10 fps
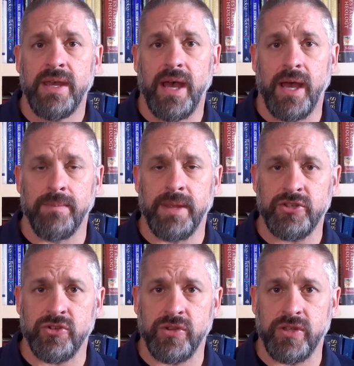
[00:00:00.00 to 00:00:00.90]
and make
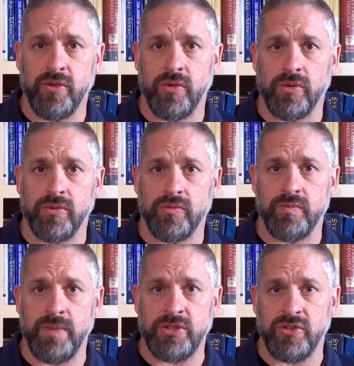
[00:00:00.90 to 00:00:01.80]
sure that
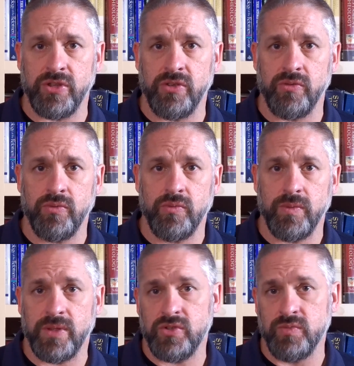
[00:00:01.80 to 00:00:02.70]
you
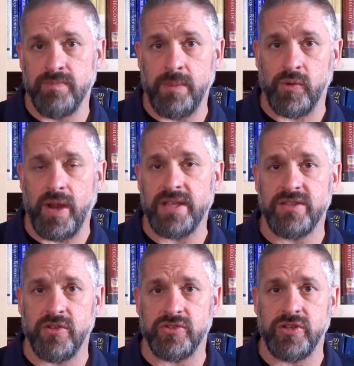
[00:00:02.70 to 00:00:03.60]
memorize
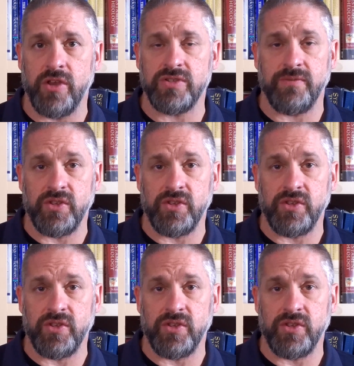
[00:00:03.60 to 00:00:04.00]
those notes.